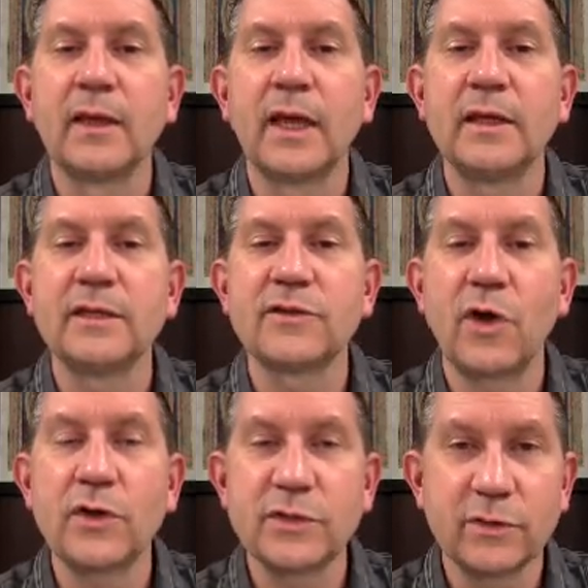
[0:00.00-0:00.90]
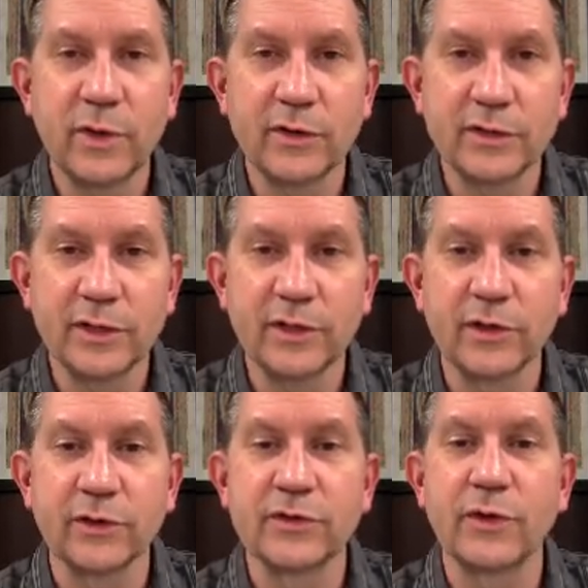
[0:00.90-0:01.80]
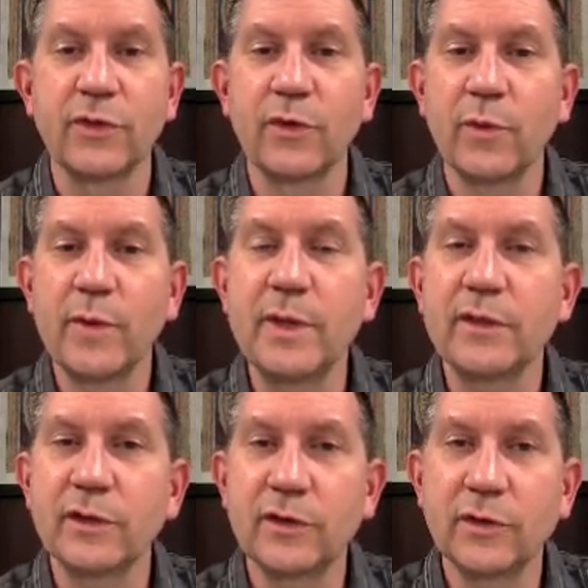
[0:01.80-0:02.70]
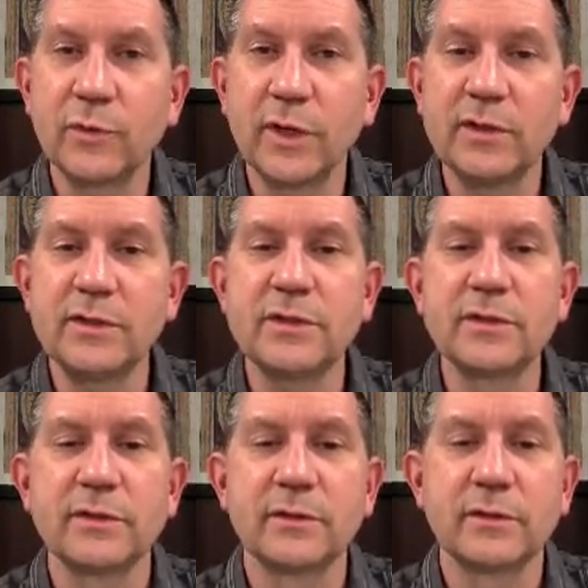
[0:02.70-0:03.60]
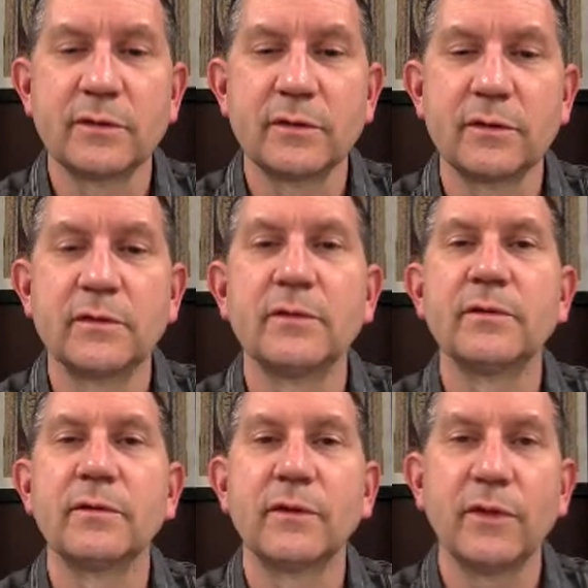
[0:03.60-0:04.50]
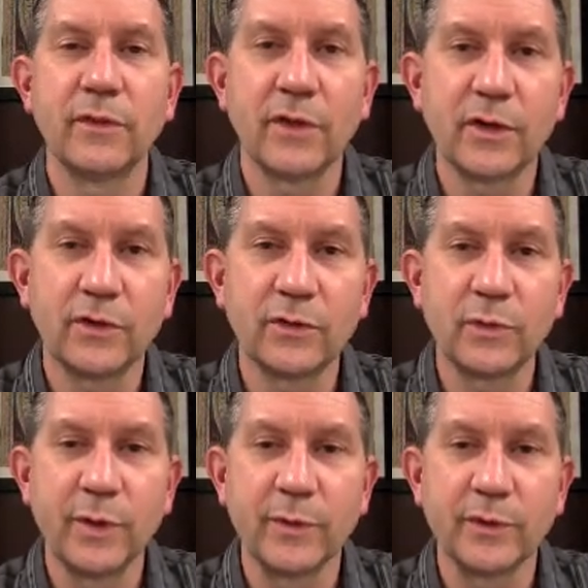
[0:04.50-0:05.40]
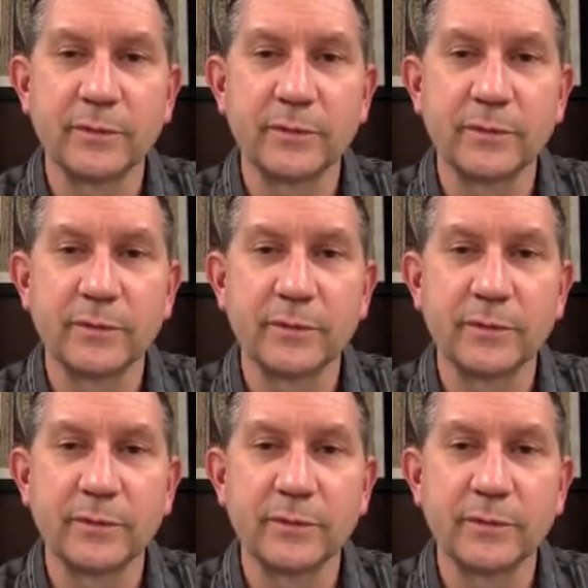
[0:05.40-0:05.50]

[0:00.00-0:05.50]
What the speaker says: and it's also articular. So the women, the good ones, the good women.